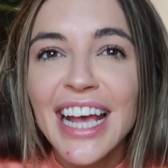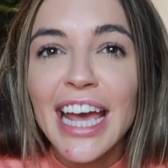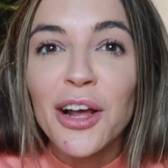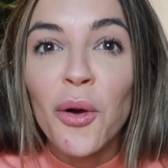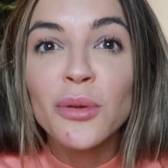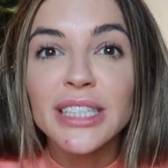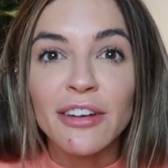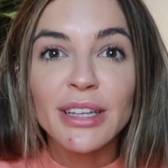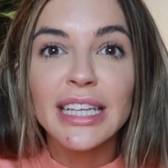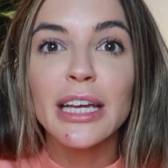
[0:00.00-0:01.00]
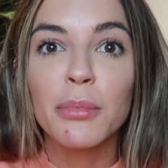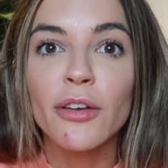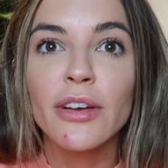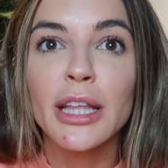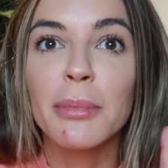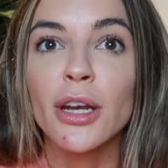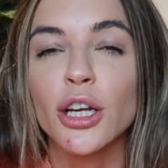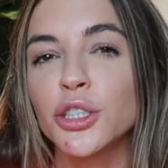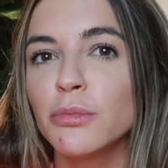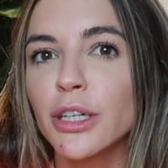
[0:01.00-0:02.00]
And it holds everything in perfectly, but
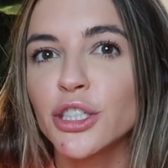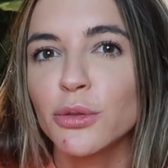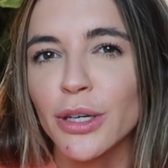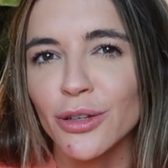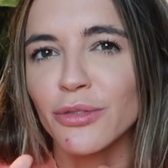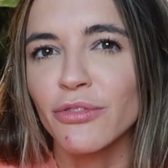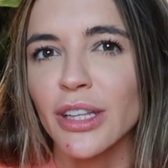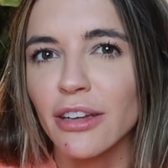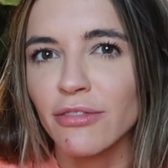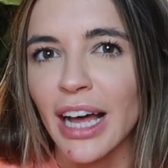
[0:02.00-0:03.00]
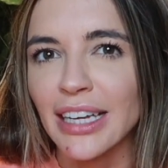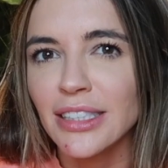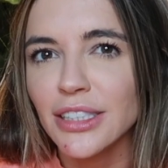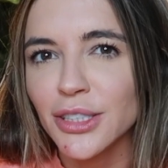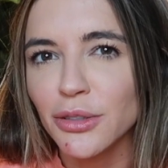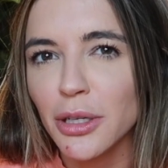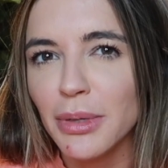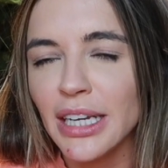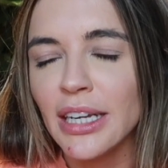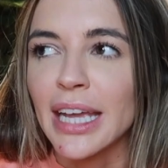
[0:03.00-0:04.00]
not too much to where you feel like flattened, you know what I
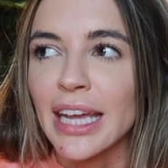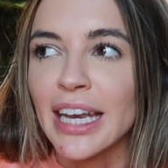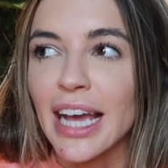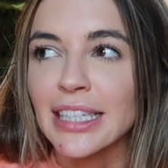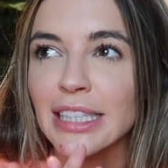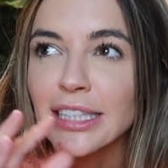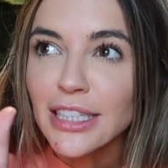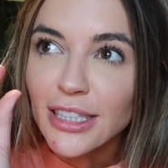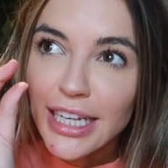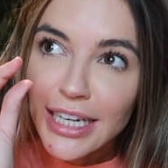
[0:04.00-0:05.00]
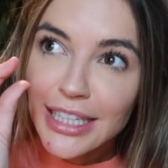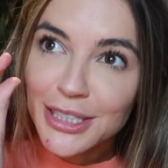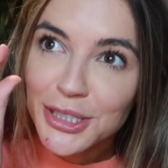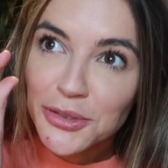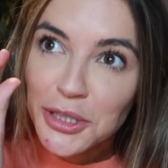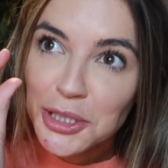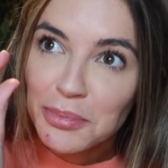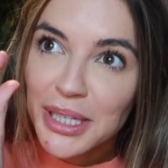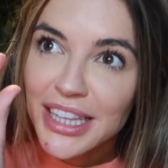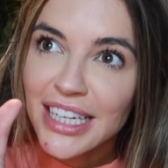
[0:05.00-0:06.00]
mean? And it has a little tiny little scrunch
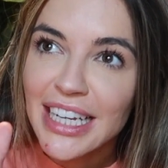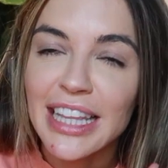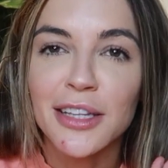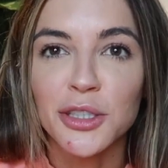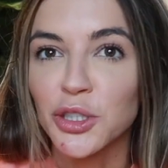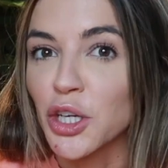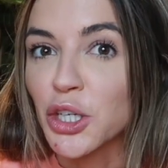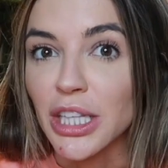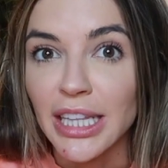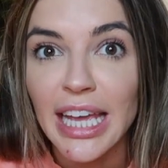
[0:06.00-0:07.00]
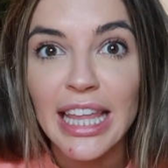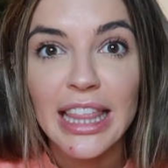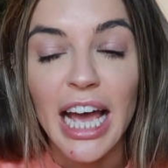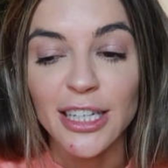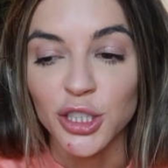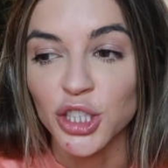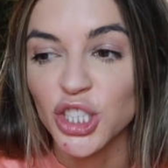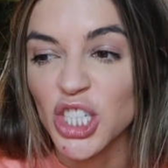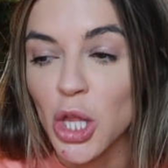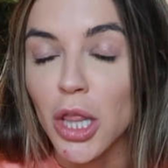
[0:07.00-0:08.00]
butt thing, and there's a good length. I
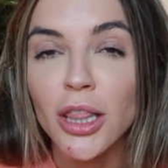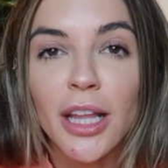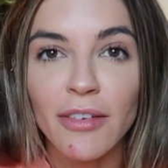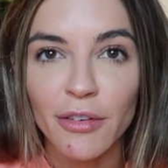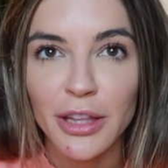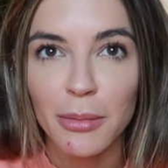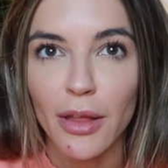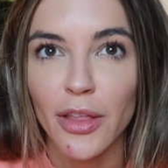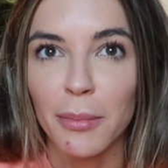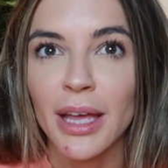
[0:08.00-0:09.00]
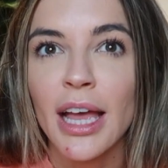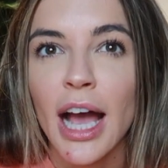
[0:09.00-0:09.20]
just love everything about them.